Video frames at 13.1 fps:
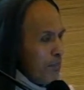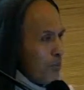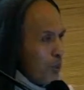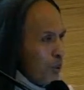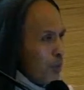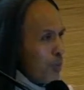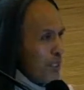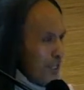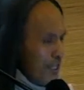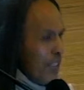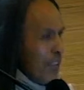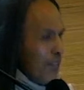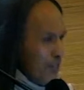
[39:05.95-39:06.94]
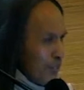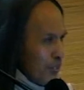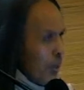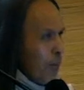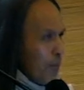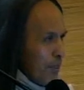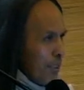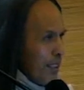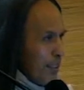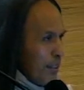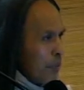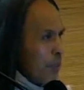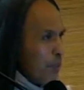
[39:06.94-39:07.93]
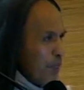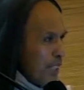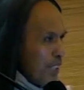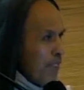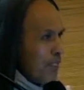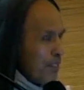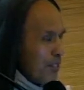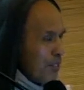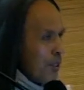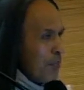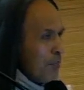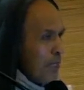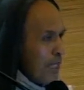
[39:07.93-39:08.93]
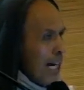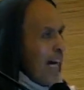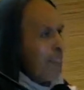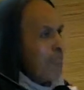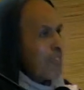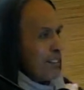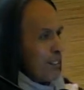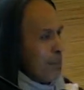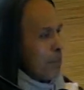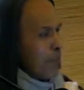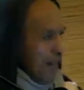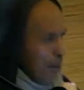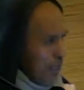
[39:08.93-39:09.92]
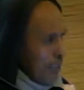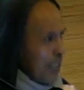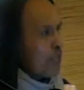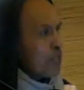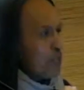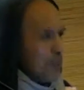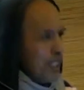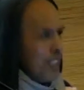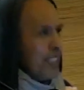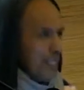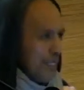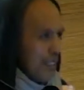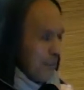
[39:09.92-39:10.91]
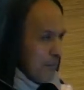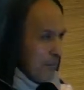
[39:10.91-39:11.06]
will receive something, we will give them something after the Brahmanas will eat.